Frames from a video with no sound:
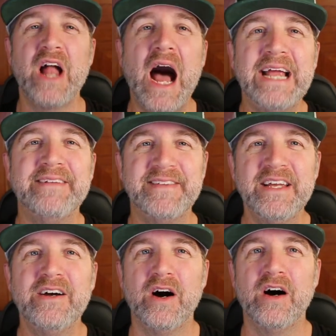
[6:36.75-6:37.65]

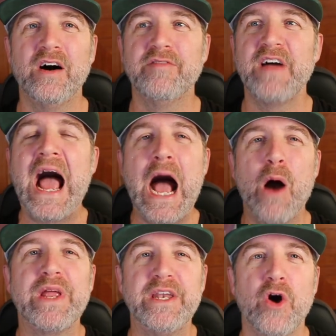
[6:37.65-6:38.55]
idea of how
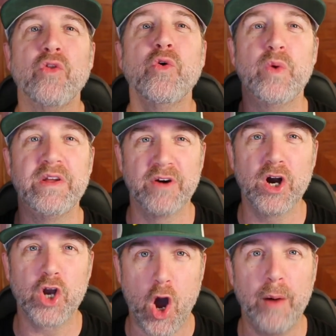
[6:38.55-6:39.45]
we know that we've
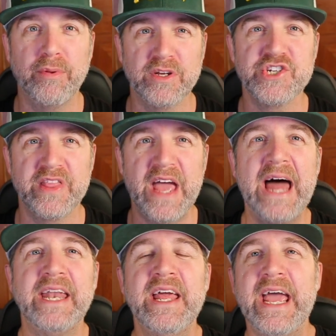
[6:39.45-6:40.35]
accomplished
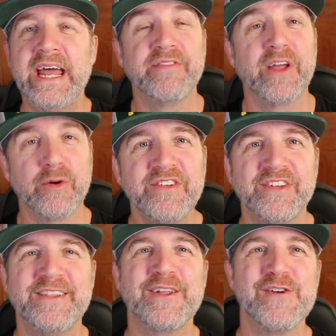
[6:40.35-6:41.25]
that. And if there
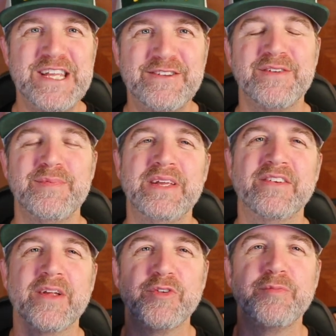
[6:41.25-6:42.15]
isn't, there needs to be
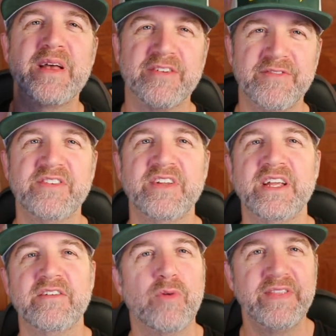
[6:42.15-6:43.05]
some
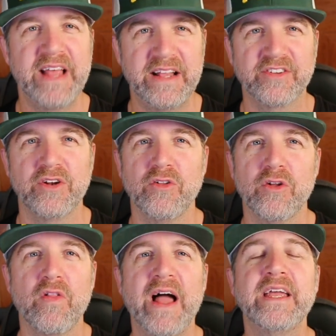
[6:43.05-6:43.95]
specificity of what that's going to
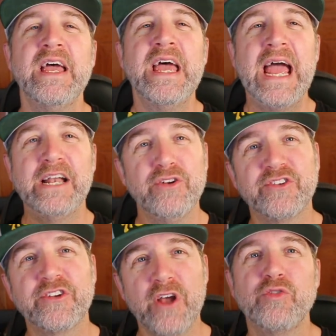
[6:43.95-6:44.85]
look like. And you
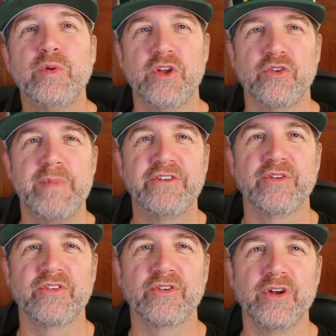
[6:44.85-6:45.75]
discuss what those
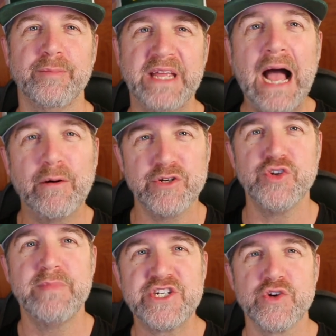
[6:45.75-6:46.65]
metrics are going to be. How would
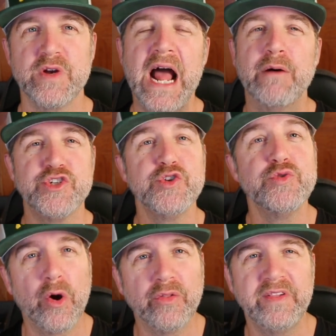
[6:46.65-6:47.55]
you measure it? How would you
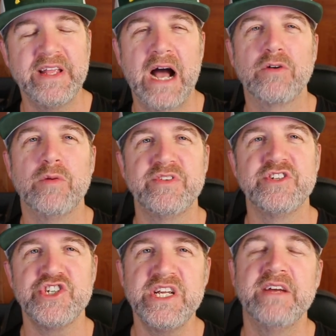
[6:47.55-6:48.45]
know that the outcome was
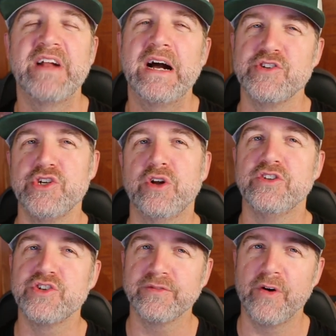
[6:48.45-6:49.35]
achieved? How would you know
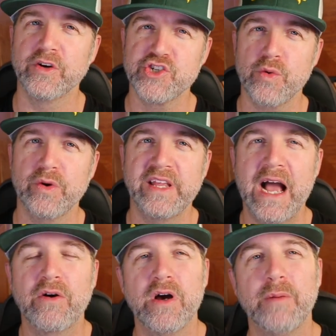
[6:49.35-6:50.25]
that you're falling short of the
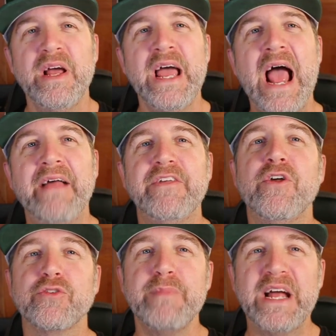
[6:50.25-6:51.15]
outcome? And then
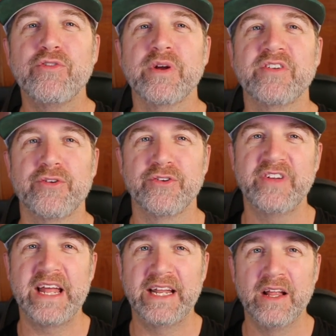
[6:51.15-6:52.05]
those metrics,
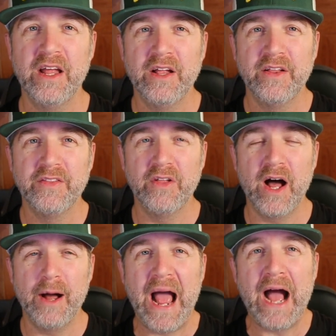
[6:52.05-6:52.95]
understanding
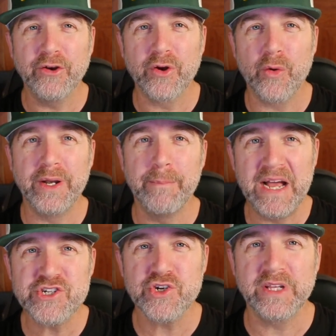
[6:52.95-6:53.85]
um, how you're going to
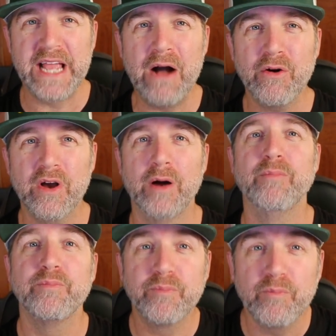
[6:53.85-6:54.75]
measure the
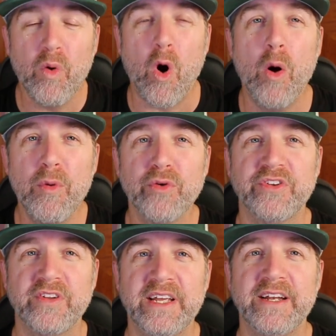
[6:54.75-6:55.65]
outcome,
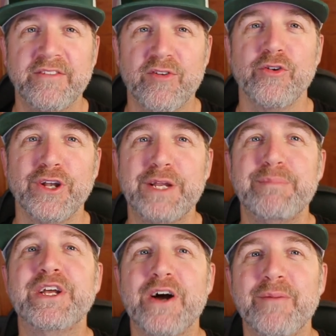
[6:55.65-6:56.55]
almost inadvertently
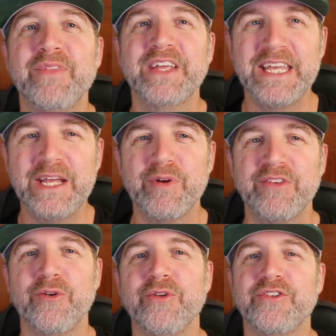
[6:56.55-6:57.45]
become the key
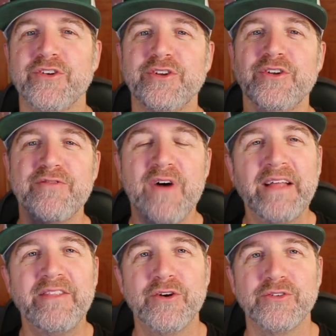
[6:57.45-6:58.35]
results. So you
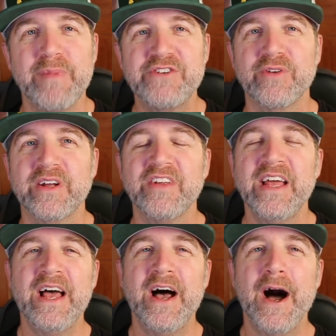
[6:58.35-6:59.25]
define those metrics,
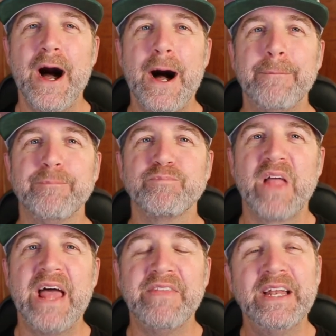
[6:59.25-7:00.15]
um,
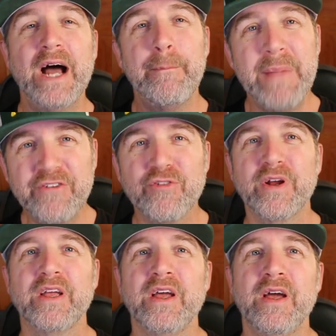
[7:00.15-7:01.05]
and then a metric